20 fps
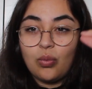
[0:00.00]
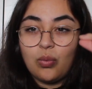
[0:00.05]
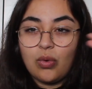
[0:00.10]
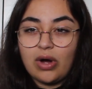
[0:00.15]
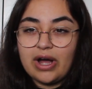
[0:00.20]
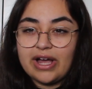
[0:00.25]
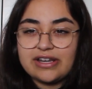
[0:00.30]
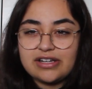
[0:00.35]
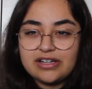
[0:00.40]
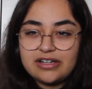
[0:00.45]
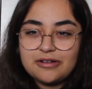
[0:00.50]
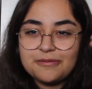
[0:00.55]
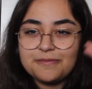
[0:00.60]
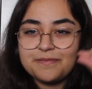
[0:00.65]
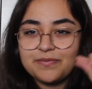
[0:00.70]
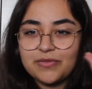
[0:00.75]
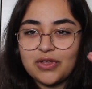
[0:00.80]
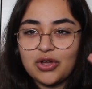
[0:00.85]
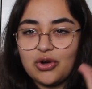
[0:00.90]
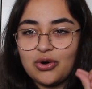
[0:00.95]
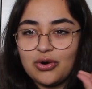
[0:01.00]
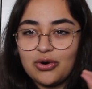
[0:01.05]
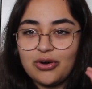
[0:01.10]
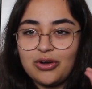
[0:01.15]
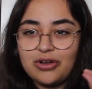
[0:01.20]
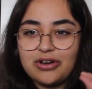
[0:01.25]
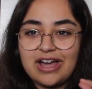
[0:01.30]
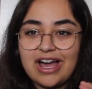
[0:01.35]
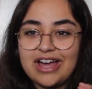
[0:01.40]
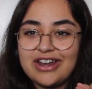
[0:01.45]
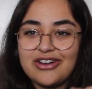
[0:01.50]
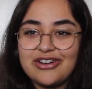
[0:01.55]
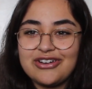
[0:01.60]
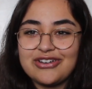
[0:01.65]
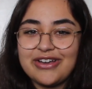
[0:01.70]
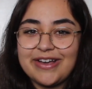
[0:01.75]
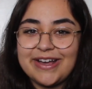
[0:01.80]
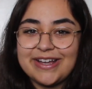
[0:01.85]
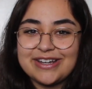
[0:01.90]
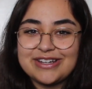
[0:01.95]
wider cord. I don't
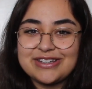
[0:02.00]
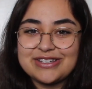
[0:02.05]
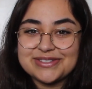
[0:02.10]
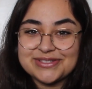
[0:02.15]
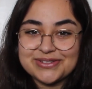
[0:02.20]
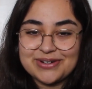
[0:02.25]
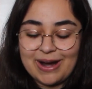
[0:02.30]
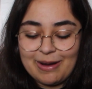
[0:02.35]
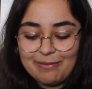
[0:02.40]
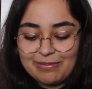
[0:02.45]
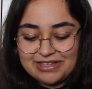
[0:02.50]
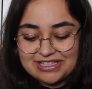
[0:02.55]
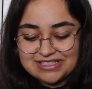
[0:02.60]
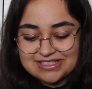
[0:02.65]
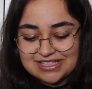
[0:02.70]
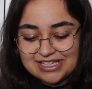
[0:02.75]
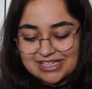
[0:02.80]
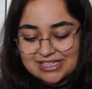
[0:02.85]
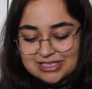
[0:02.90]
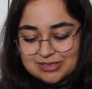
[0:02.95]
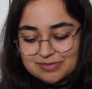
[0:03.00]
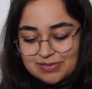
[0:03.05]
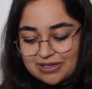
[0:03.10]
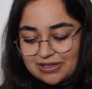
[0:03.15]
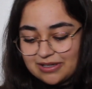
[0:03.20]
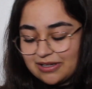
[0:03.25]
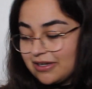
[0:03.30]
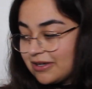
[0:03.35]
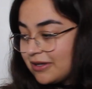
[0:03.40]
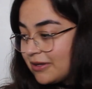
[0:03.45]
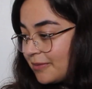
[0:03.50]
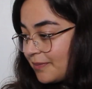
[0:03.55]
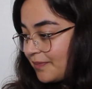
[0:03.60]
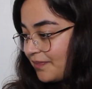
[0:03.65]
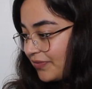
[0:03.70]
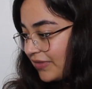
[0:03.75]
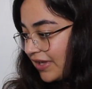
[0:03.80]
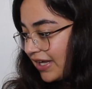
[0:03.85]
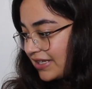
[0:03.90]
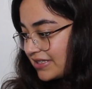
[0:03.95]
know how to describe these things, but
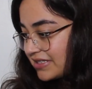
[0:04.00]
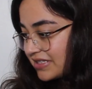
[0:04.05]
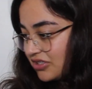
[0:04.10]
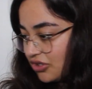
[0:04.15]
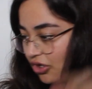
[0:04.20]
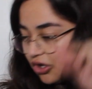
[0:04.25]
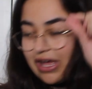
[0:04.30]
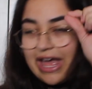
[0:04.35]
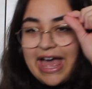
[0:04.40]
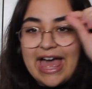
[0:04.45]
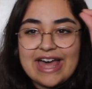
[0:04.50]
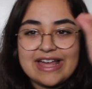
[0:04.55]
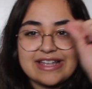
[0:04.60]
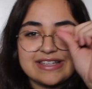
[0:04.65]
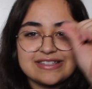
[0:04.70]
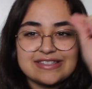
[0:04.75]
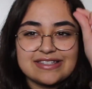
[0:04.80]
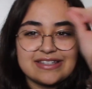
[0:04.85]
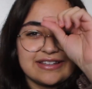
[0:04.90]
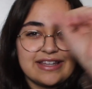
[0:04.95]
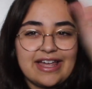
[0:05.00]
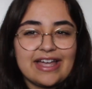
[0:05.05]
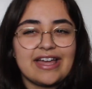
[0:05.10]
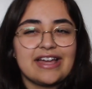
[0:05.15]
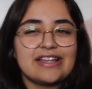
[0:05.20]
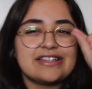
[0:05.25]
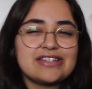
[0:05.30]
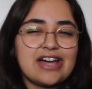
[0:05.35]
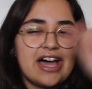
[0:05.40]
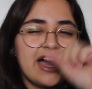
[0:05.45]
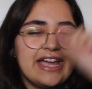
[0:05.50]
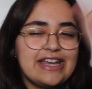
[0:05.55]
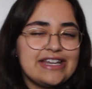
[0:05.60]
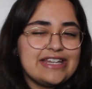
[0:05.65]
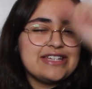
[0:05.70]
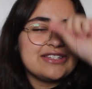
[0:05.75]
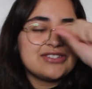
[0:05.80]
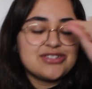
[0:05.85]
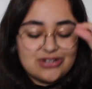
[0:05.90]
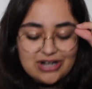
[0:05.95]
it's not as like
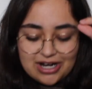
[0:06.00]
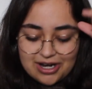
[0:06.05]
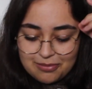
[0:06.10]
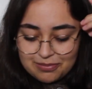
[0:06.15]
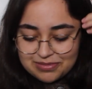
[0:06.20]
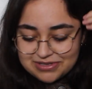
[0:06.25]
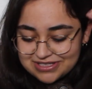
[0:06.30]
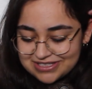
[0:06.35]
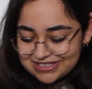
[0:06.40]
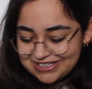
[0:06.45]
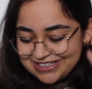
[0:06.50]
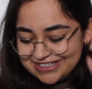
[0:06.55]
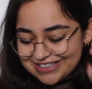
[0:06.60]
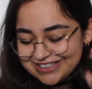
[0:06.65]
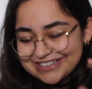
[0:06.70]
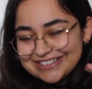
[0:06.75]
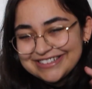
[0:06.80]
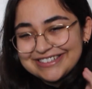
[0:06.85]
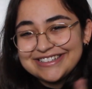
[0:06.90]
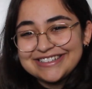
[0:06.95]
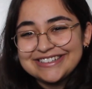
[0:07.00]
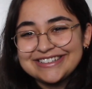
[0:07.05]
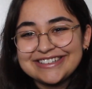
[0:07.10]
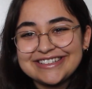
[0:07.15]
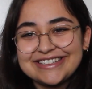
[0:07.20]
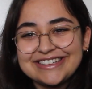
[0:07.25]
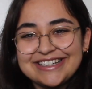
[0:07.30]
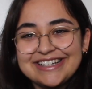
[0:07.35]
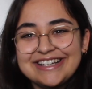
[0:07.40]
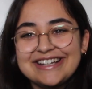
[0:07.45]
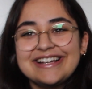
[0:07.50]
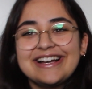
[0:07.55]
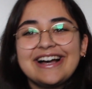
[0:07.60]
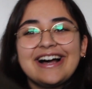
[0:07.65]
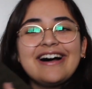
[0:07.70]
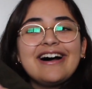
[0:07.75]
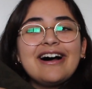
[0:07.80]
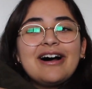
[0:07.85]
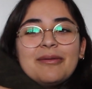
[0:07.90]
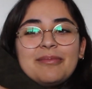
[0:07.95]
tiny stripes.
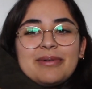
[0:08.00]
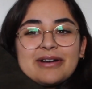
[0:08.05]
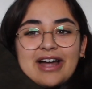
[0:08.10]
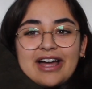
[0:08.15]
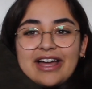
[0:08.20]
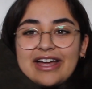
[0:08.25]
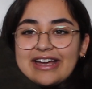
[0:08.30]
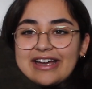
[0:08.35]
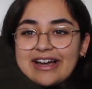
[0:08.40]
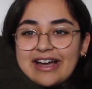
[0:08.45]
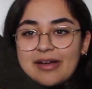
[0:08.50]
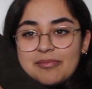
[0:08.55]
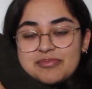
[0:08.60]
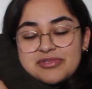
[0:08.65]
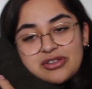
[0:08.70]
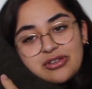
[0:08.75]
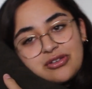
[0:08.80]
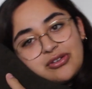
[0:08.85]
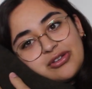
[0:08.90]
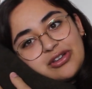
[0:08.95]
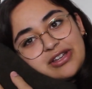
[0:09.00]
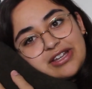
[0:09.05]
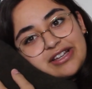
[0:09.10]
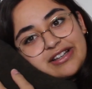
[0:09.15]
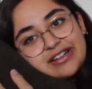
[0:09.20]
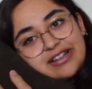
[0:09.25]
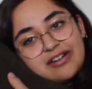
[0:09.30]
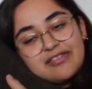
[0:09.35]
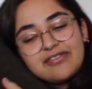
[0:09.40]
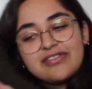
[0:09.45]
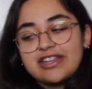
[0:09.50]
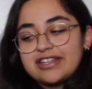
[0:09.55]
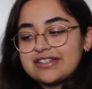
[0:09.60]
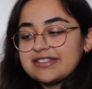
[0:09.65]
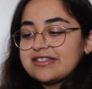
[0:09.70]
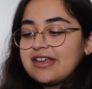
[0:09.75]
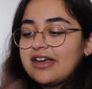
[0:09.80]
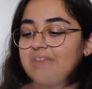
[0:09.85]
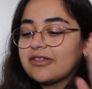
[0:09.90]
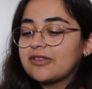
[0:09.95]
But I absolutely love
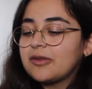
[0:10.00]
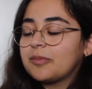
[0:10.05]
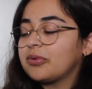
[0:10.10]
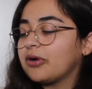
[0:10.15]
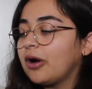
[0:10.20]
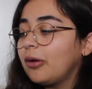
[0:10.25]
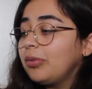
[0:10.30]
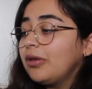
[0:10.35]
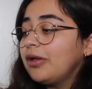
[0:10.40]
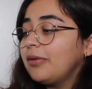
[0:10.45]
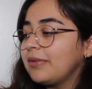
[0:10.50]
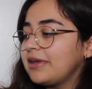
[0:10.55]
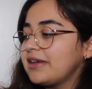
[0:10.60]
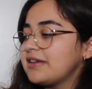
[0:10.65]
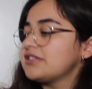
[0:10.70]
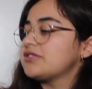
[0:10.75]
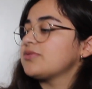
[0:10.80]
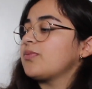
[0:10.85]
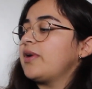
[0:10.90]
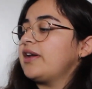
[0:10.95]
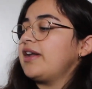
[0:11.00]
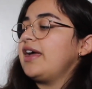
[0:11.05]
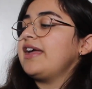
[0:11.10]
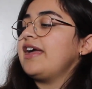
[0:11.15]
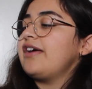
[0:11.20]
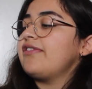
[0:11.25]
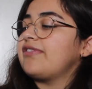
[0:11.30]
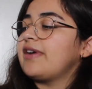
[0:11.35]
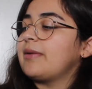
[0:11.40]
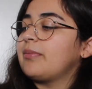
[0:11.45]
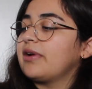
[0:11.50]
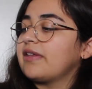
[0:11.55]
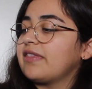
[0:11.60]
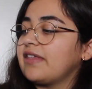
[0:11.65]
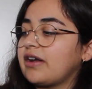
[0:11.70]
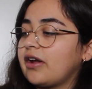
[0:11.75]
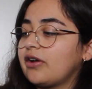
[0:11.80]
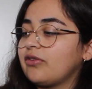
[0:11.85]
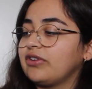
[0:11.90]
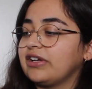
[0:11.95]
this. The problem is when I get fabric
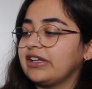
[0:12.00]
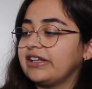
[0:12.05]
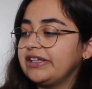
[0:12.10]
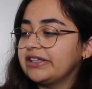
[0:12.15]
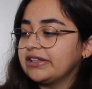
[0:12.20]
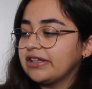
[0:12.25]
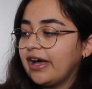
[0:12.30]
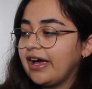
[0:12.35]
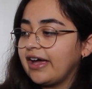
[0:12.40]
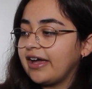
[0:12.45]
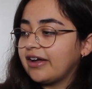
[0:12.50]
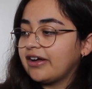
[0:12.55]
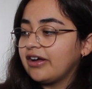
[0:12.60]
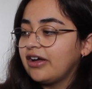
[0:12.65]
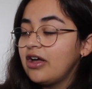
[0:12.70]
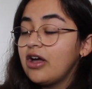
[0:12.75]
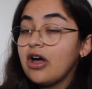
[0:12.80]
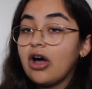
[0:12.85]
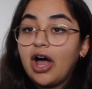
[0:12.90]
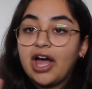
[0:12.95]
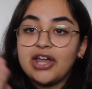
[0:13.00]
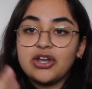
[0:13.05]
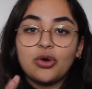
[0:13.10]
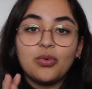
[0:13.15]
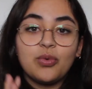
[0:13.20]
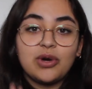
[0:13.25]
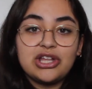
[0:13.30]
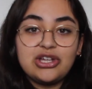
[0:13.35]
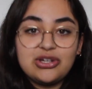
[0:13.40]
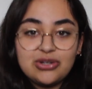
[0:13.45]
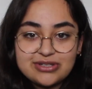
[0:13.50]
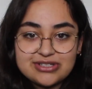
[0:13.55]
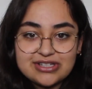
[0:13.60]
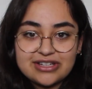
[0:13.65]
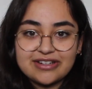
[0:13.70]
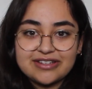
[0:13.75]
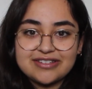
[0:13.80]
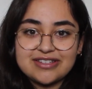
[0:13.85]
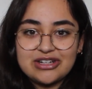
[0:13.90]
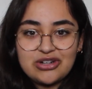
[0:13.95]
that I really like, I don't want to use
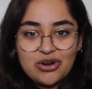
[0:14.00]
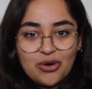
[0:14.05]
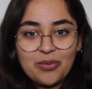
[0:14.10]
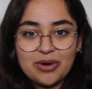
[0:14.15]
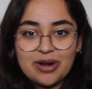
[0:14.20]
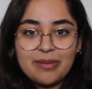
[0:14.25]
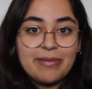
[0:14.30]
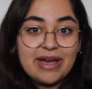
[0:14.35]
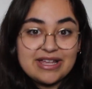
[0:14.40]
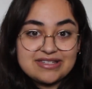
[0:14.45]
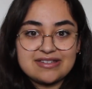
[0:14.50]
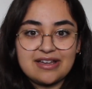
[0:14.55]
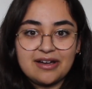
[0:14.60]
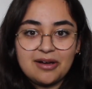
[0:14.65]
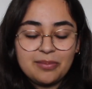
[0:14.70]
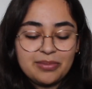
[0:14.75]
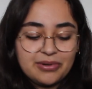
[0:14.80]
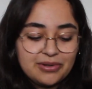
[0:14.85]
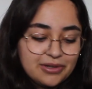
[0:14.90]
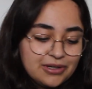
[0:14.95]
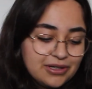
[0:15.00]
it because I don't want to mess up.